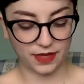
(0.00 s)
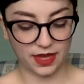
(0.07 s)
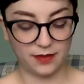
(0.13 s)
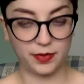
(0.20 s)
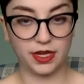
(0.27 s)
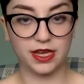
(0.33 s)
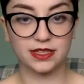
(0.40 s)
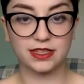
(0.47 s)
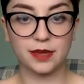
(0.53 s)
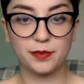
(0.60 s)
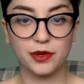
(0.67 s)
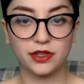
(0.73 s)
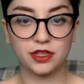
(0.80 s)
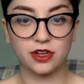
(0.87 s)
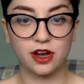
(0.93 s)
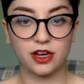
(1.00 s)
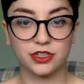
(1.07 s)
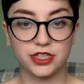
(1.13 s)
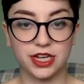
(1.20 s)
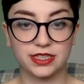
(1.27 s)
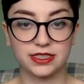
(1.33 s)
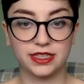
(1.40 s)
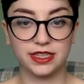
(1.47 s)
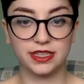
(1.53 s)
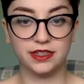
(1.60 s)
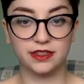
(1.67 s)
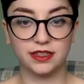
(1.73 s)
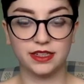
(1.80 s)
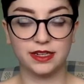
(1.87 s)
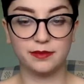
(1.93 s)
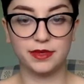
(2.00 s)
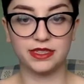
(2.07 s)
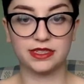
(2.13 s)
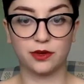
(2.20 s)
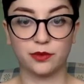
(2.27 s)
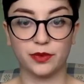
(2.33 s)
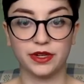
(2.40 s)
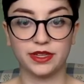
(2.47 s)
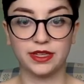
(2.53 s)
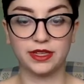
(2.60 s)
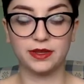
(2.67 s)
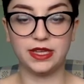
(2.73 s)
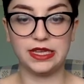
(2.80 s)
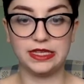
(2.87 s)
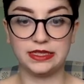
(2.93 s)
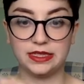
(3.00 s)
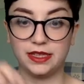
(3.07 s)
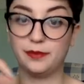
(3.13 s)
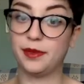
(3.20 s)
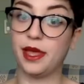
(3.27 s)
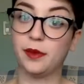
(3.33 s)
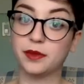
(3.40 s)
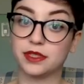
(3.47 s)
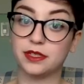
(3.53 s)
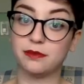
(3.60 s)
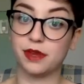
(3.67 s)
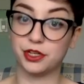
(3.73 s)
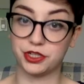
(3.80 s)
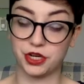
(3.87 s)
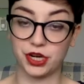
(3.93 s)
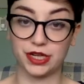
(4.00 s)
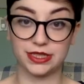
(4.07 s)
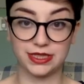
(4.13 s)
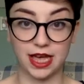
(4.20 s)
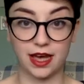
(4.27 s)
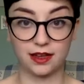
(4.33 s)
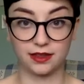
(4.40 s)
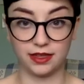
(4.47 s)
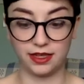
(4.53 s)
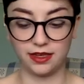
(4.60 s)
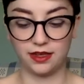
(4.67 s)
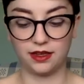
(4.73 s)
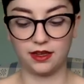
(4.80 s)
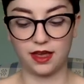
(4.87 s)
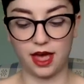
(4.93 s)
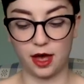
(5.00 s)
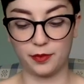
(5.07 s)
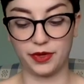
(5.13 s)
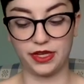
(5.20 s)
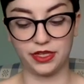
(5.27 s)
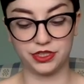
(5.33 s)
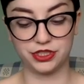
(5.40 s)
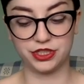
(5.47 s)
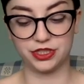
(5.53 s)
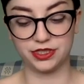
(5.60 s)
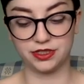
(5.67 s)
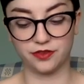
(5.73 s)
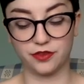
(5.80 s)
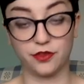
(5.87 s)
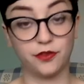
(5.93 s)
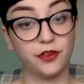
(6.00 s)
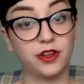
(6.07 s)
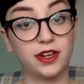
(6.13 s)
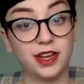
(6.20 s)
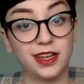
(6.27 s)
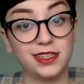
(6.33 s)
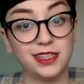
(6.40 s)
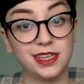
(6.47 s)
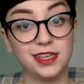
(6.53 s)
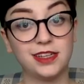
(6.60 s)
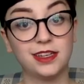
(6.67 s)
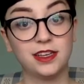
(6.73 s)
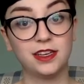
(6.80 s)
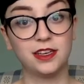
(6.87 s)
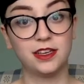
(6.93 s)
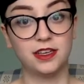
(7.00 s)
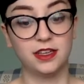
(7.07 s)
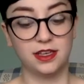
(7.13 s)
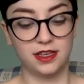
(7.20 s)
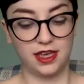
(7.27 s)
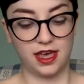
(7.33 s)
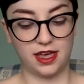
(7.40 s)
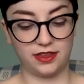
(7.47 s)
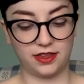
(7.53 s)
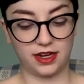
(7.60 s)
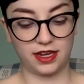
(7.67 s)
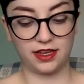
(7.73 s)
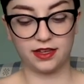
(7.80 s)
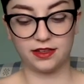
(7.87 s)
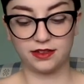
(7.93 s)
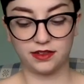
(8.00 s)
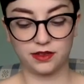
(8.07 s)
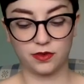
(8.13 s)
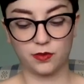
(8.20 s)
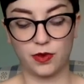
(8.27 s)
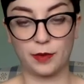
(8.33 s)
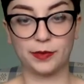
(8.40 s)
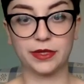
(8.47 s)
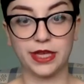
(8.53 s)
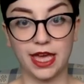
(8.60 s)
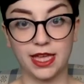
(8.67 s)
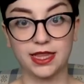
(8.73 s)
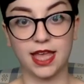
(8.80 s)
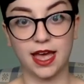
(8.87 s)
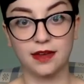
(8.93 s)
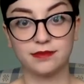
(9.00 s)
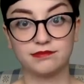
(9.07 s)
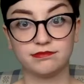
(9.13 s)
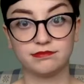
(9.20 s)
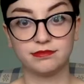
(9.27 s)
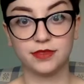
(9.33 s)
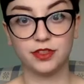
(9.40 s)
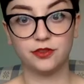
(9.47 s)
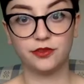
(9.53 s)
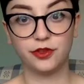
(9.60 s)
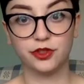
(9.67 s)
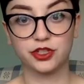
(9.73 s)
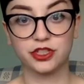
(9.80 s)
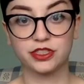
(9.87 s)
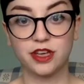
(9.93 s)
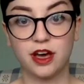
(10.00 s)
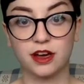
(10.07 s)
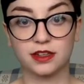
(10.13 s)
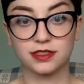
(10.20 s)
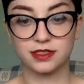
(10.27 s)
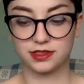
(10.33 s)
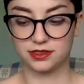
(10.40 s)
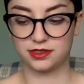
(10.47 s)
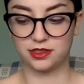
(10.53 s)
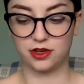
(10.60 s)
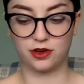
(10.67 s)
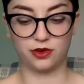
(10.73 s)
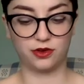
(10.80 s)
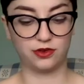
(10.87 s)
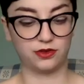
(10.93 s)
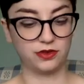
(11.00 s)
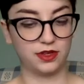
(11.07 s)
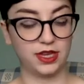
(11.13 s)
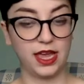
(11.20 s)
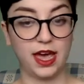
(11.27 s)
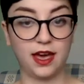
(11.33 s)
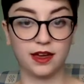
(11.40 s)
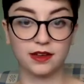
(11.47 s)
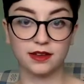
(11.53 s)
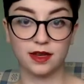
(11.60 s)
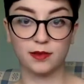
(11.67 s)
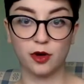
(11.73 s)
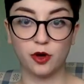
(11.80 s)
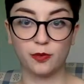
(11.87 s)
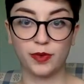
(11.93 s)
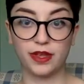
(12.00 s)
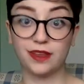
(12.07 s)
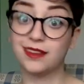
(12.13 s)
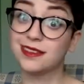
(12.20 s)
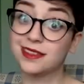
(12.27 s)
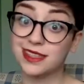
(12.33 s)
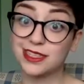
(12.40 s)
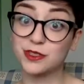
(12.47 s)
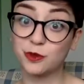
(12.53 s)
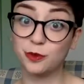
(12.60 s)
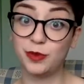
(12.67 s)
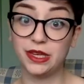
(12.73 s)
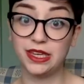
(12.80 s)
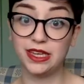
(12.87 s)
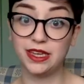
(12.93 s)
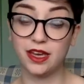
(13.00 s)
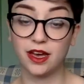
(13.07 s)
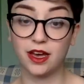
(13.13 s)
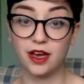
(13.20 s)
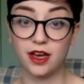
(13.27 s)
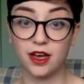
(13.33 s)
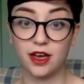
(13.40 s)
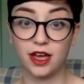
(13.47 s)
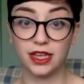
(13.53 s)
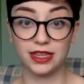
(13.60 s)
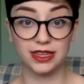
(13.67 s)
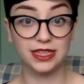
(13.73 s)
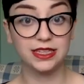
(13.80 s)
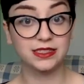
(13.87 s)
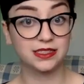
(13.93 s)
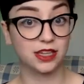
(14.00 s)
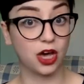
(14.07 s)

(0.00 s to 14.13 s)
because I put the contrasting heel in, it means I'll really easily be able to measure exactly how many inches of the foot I did, and then I can replicate that in future socks. So yeah, I'm hoping this will be at least a